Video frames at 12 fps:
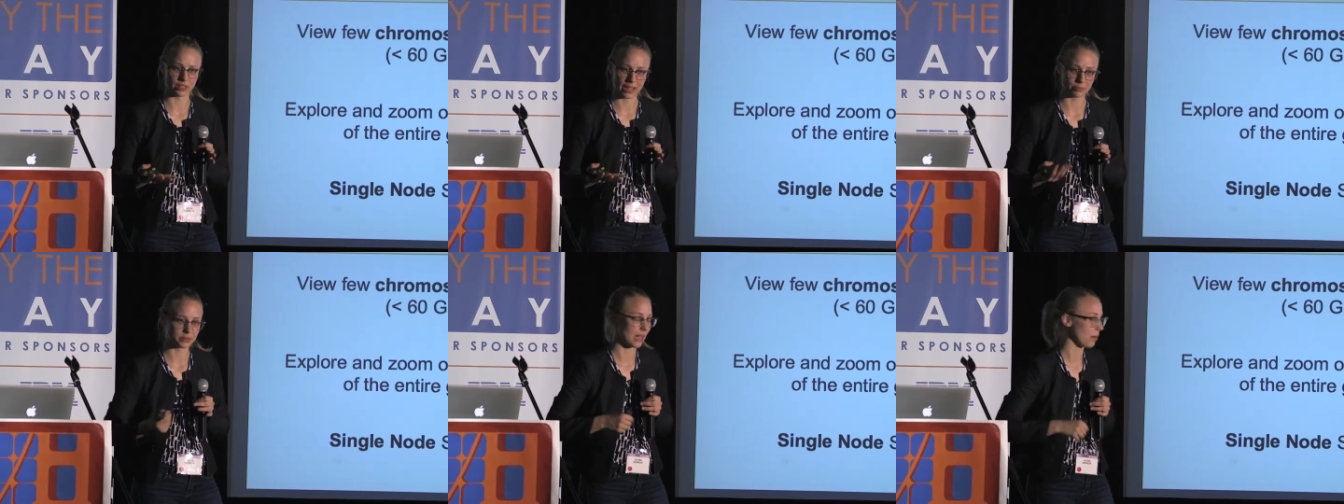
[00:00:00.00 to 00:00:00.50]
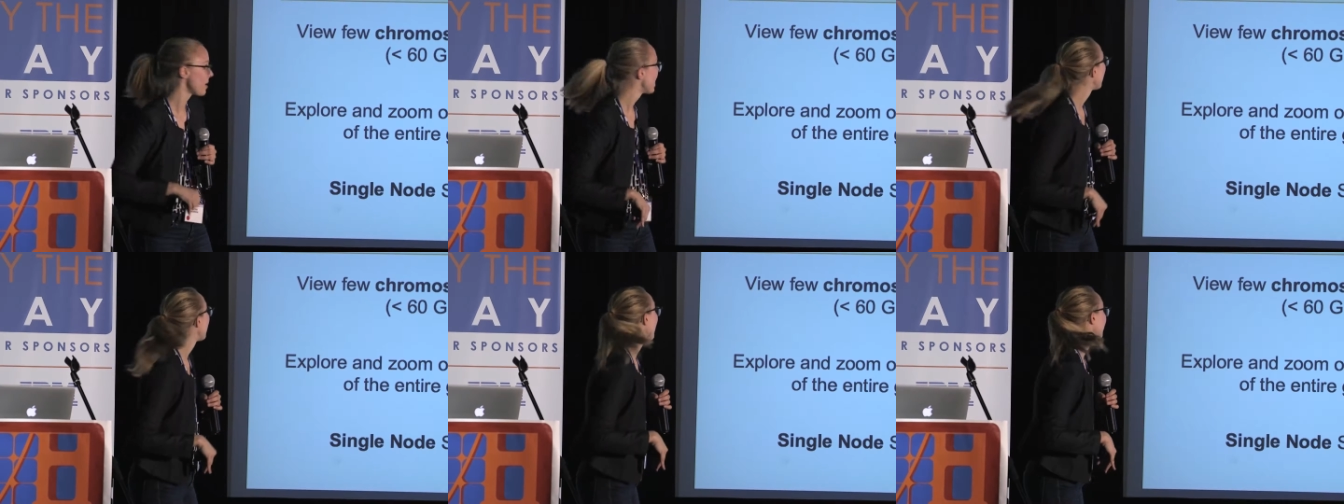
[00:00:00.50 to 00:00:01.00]
laptop
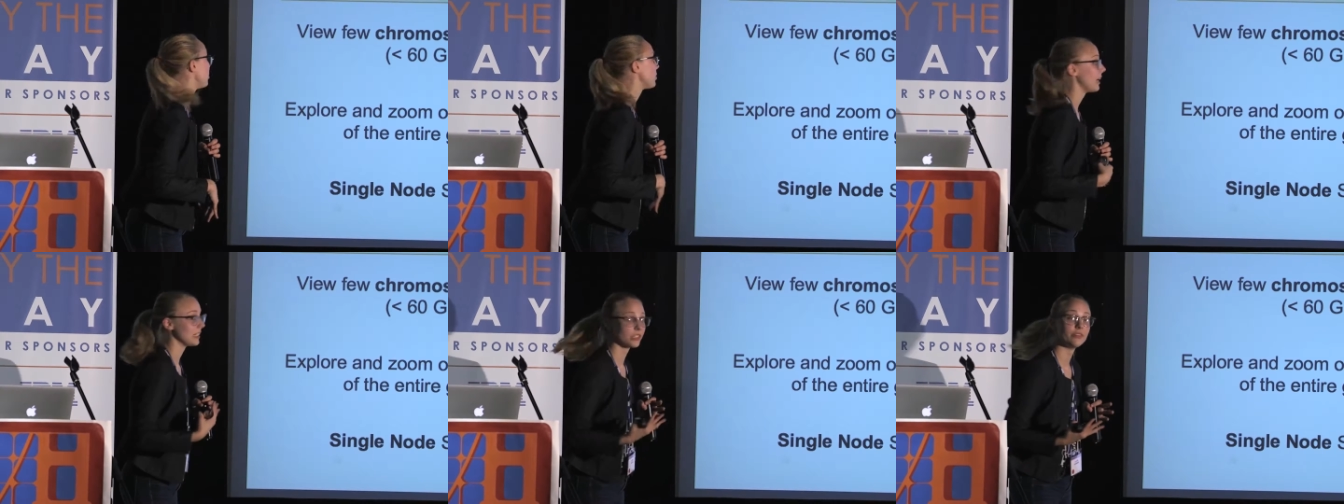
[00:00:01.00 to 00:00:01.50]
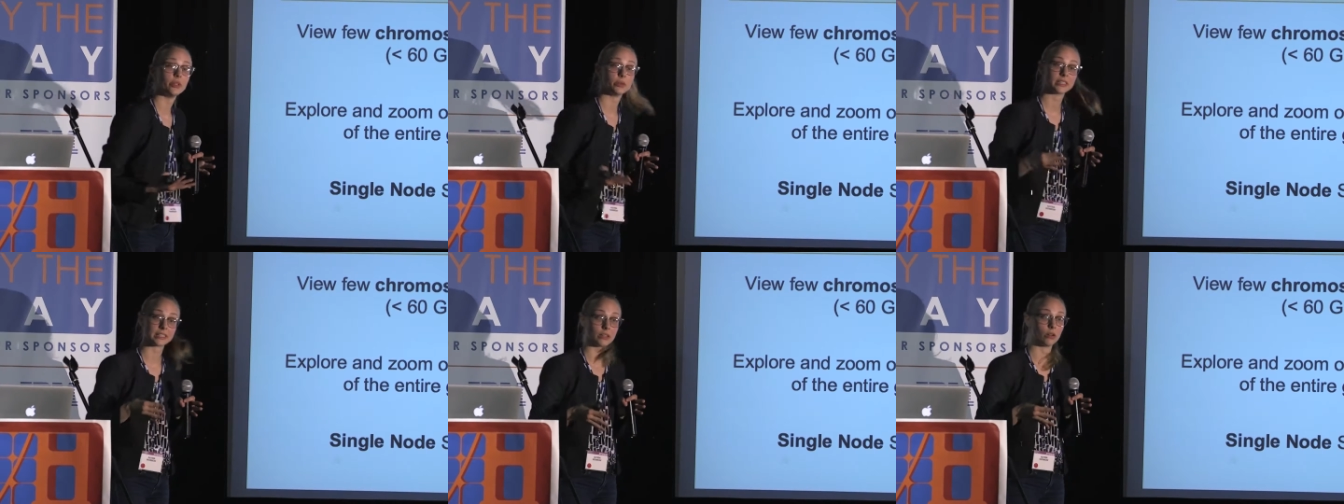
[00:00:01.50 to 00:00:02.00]
if you'd like to view
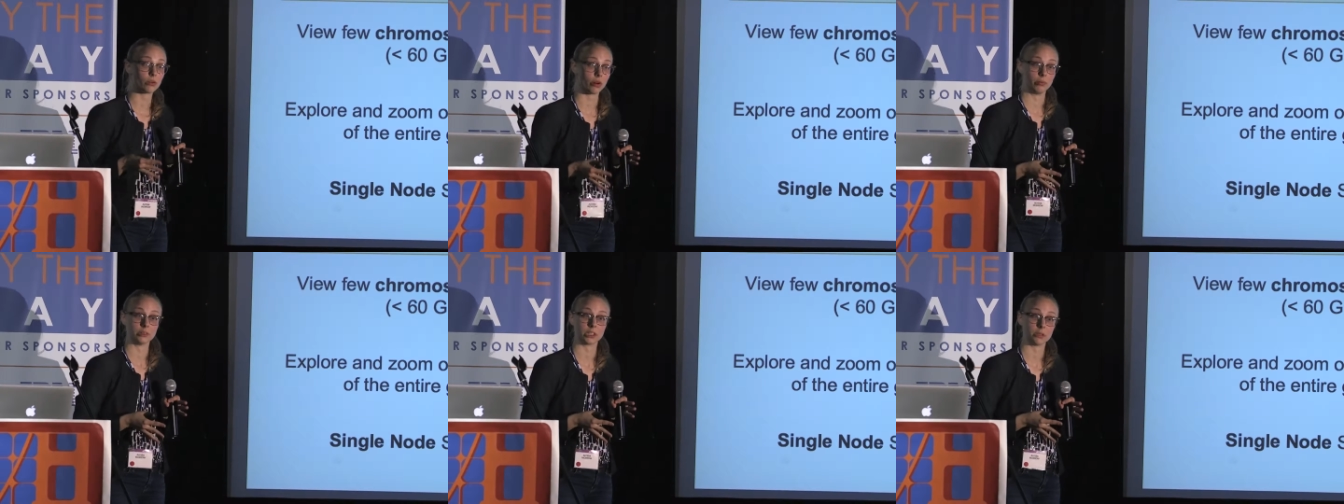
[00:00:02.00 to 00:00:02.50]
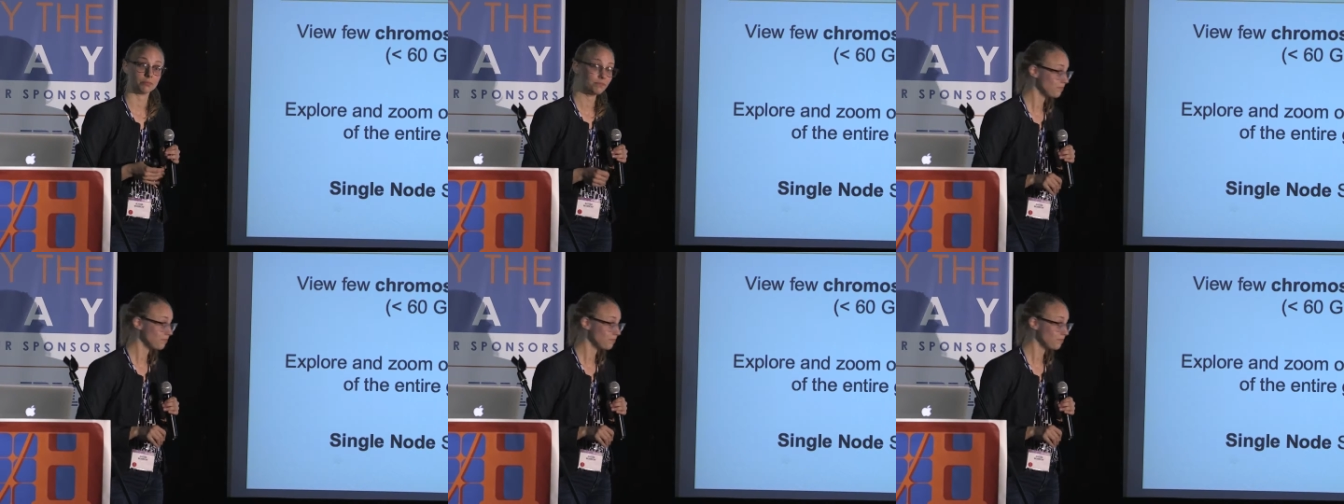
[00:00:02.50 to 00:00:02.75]
a single chromosome.